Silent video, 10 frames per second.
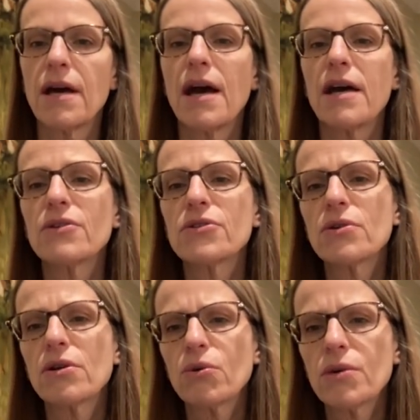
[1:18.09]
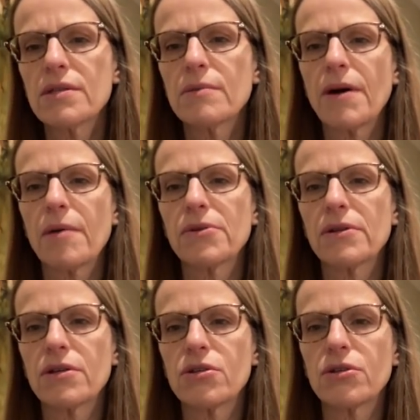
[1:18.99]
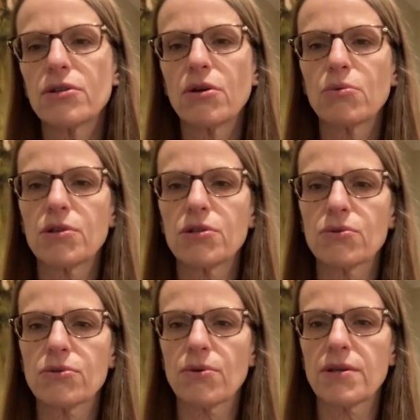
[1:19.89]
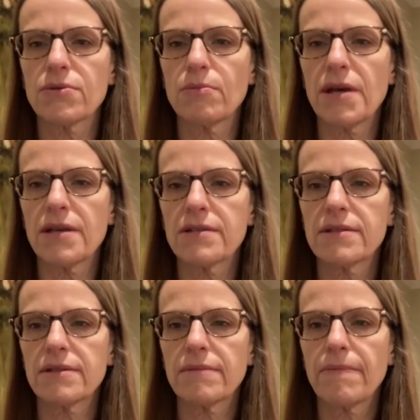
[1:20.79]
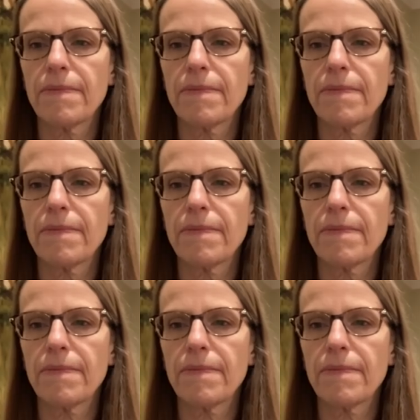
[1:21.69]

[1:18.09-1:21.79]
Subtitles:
and also increase the population on which those trades are based.